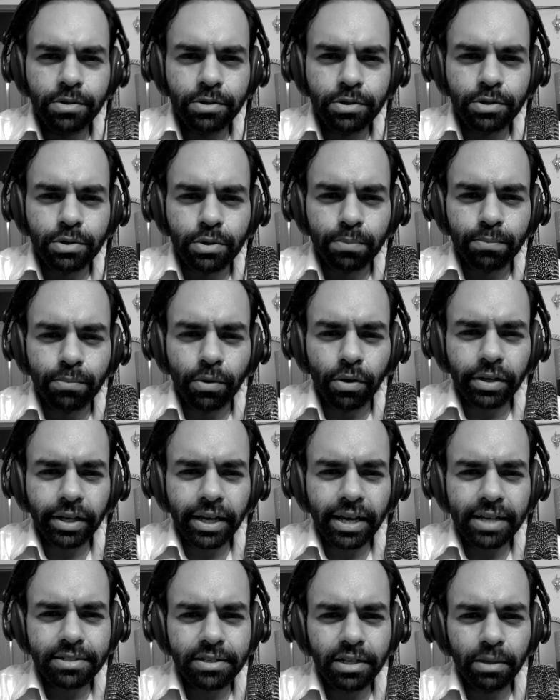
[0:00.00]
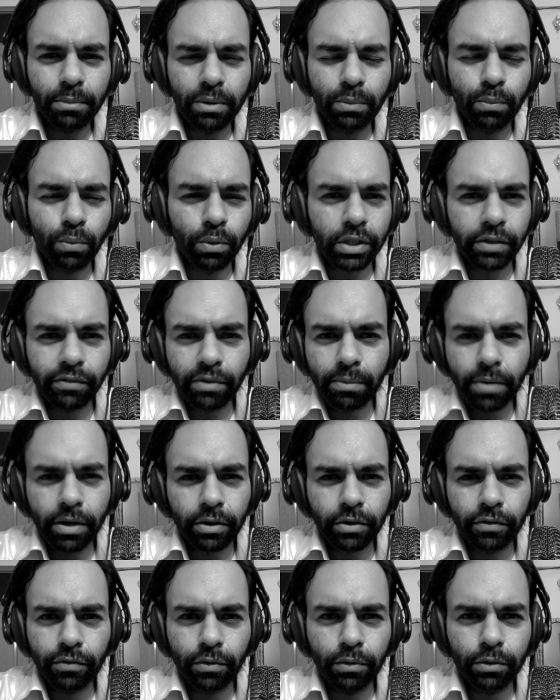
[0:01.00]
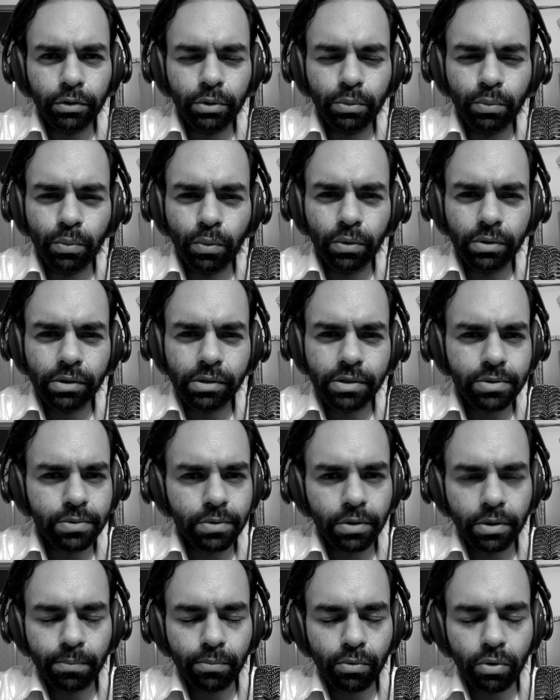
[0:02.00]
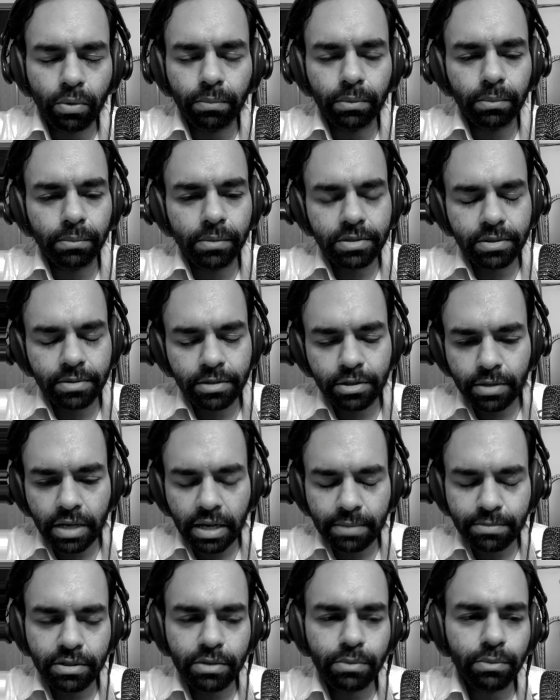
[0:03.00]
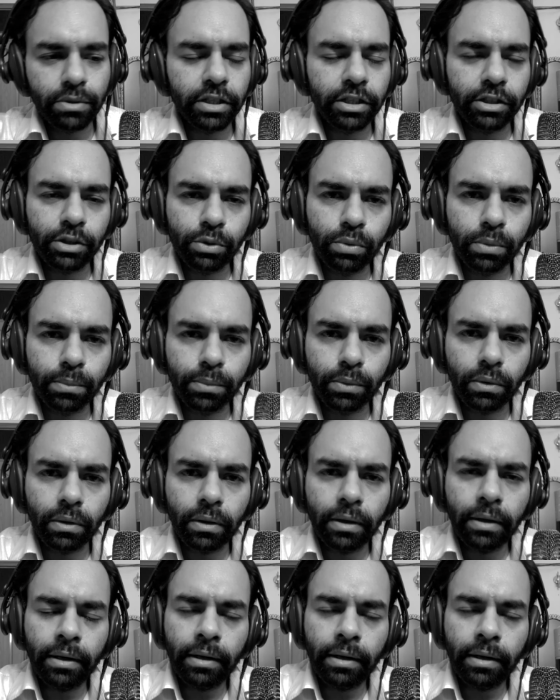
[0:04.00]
So podcasting with whatever microphone you want is not a problem. It's absolutely doable.